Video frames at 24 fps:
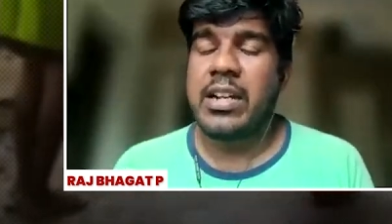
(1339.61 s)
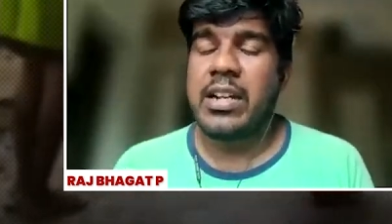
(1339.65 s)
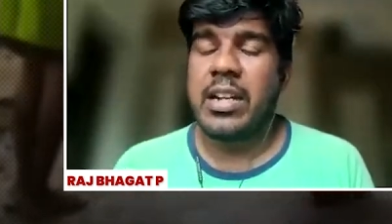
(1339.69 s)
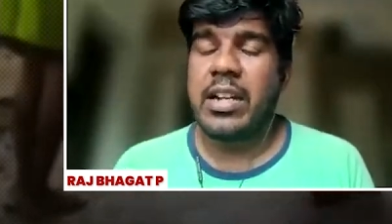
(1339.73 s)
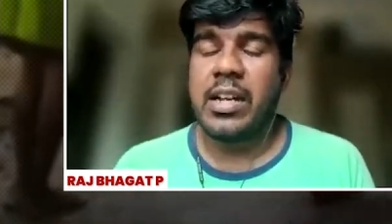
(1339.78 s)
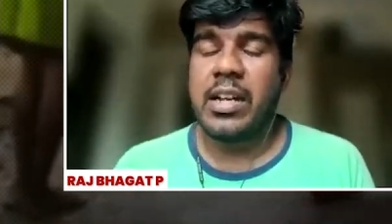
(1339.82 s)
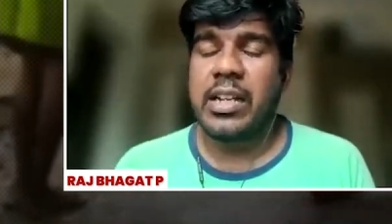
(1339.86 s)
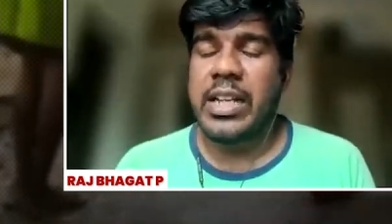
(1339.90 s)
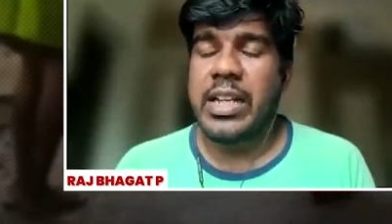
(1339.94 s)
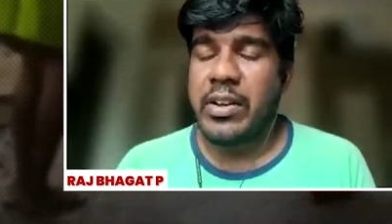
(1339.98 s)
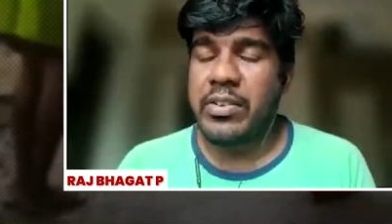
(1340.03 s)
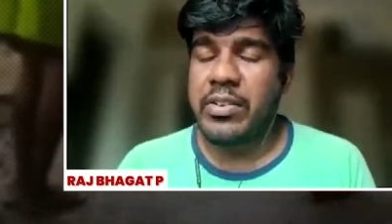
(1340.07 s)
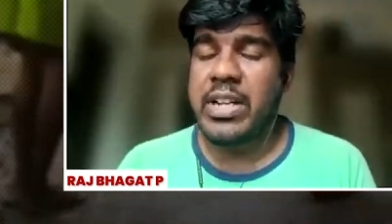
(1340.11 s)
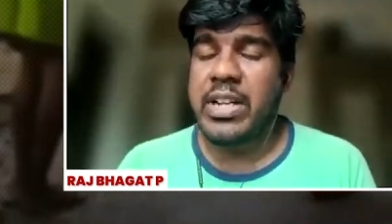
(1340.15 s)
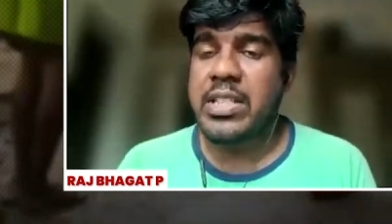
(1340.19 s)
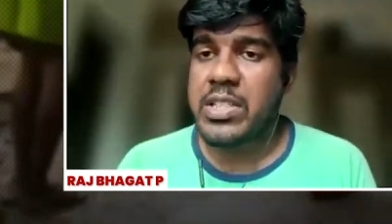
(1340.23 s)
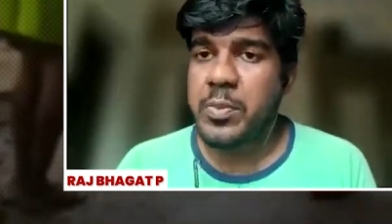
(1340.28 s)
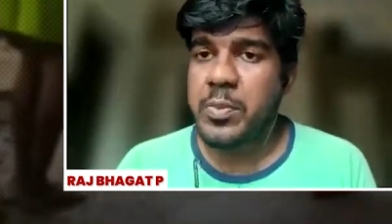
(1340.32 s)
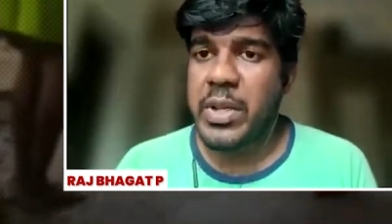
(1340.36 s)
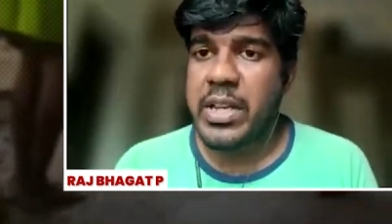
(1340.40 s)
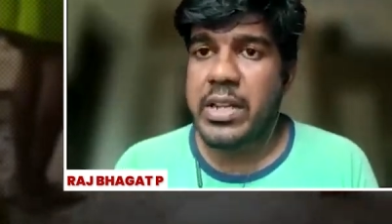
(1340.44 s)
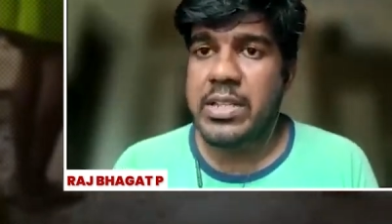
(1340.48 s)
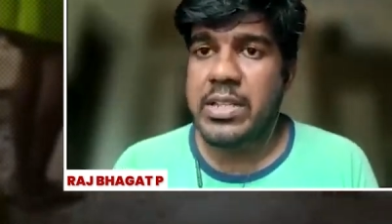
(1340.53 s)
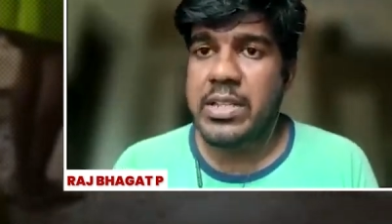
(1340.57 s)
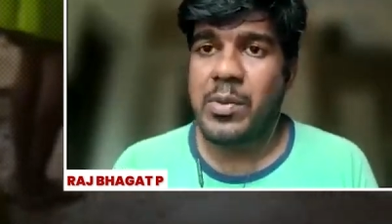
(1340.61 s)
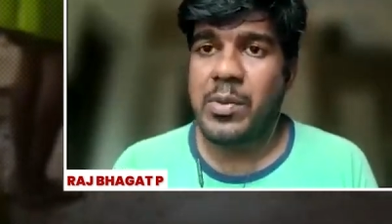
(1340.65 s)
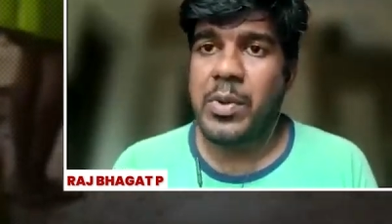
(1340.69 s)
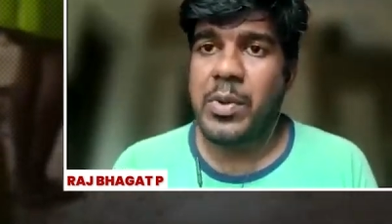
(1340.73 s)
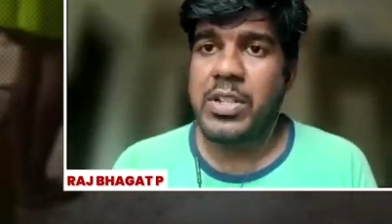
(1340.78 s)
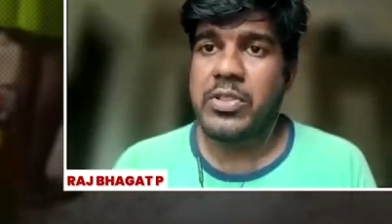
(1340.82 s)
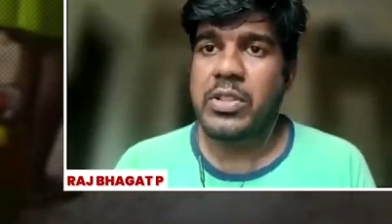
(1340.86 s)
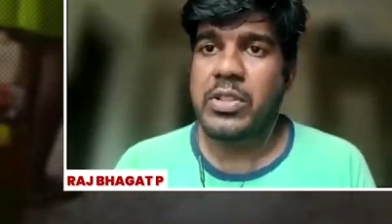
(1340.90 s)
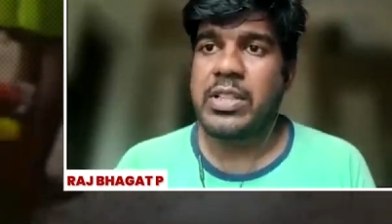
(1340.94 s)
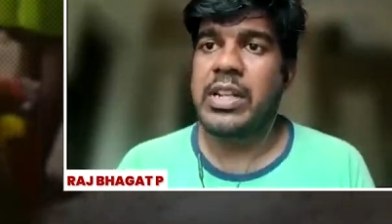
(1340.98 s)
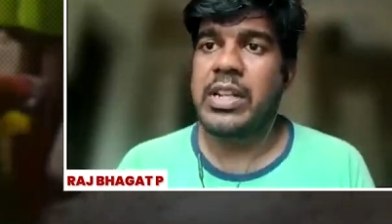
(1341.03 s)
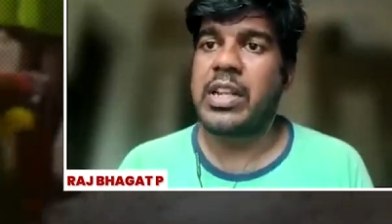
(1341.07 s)
governance mechanism also
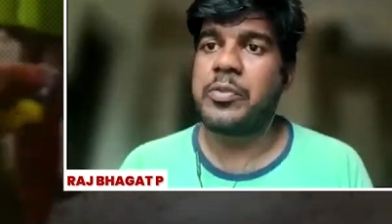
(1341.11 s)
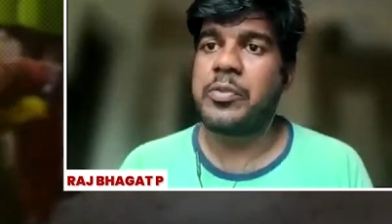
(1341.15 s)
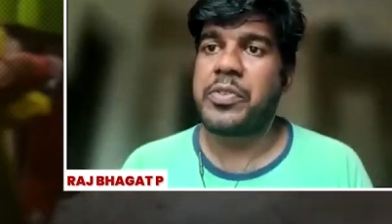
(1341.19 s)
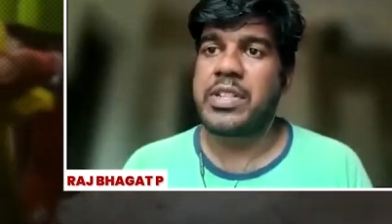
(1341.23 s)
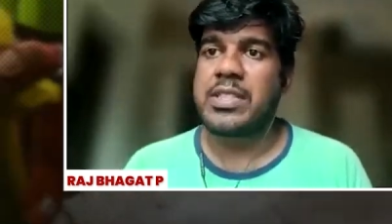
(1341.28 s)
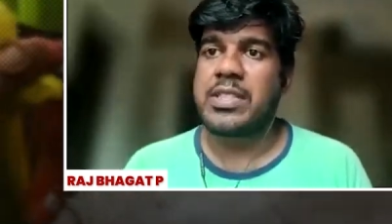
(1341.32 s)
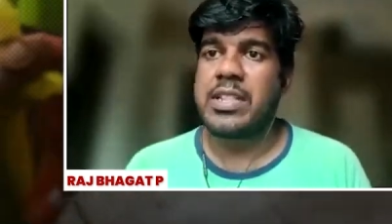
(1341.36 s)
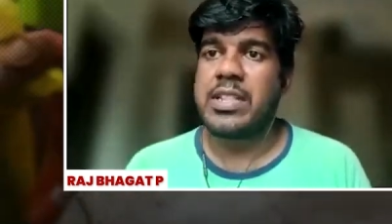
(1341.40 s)
that affects it.